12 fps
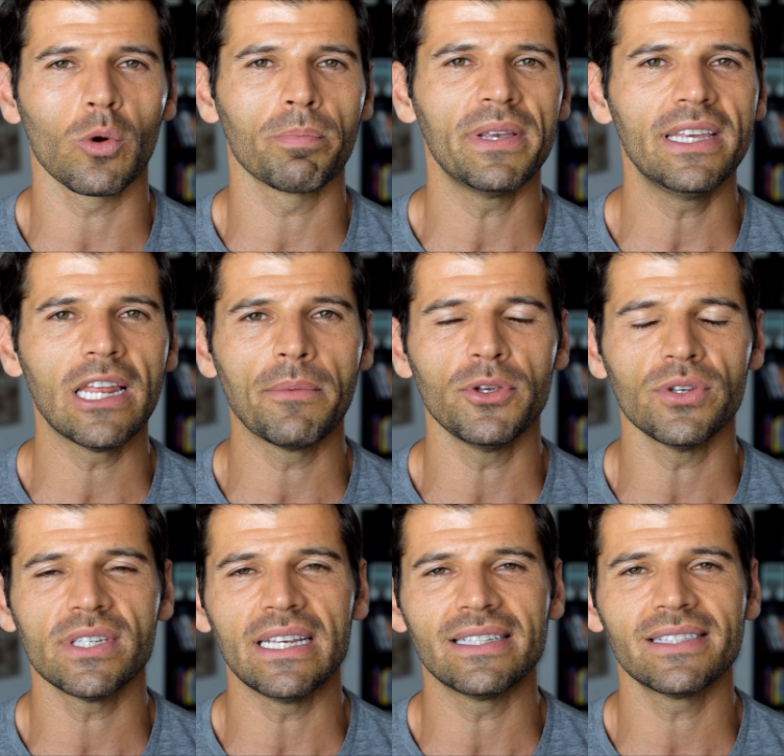or
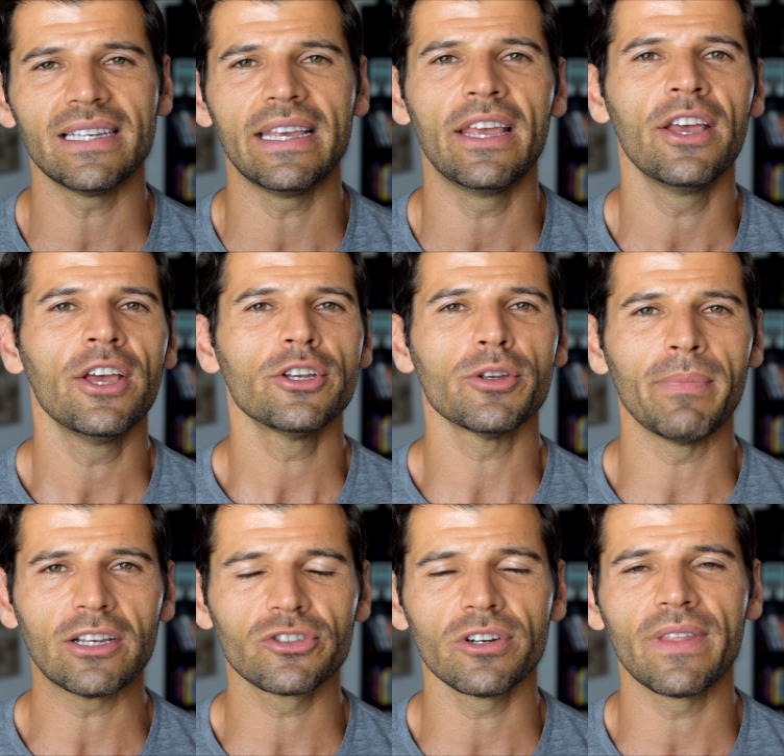PWCC to
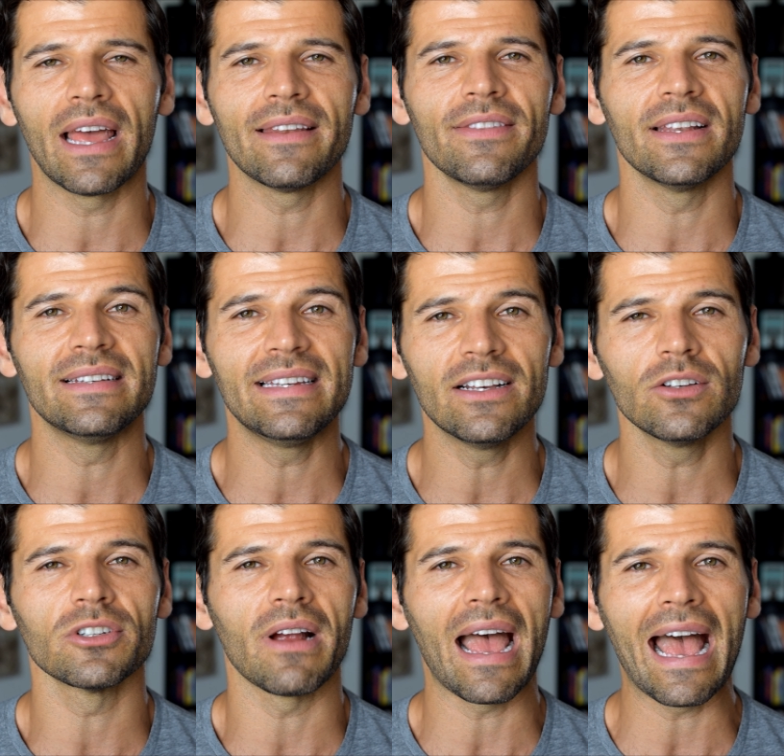make sure that the
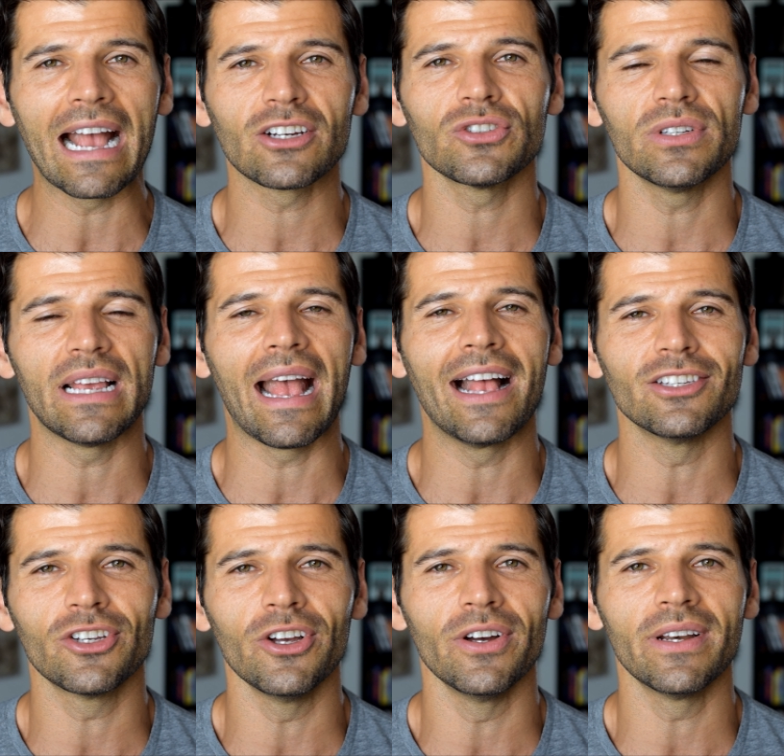deals are actually as
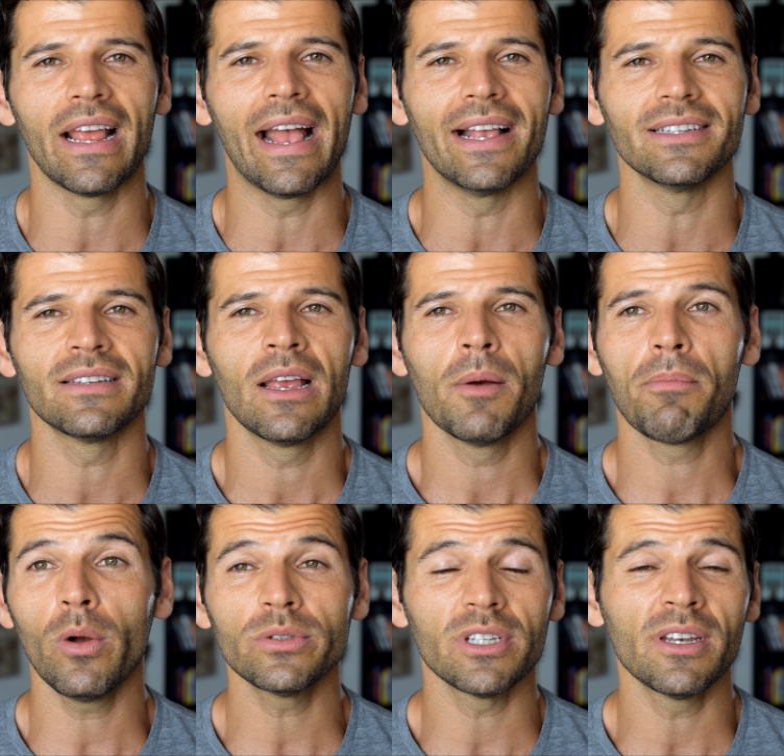good as
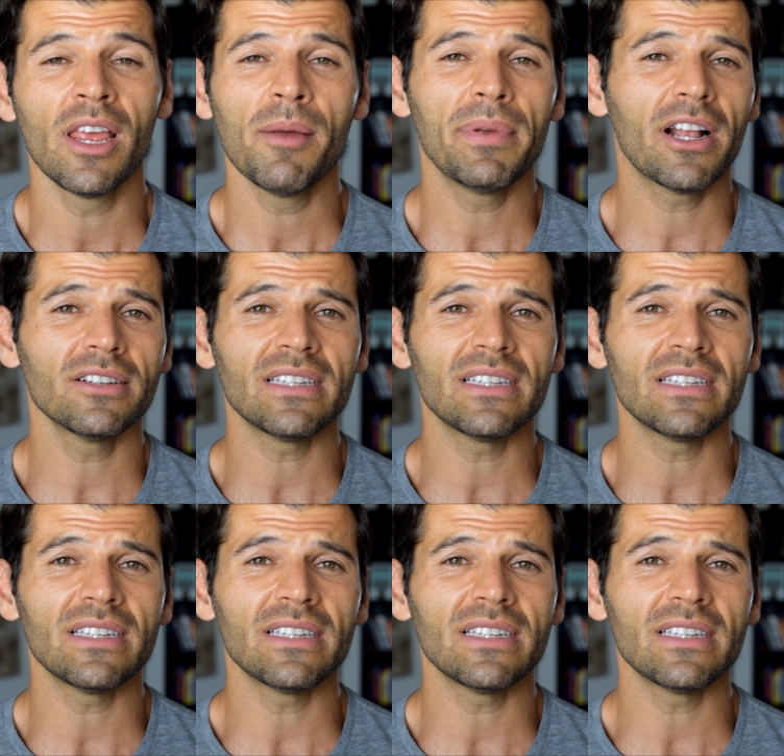posted. Because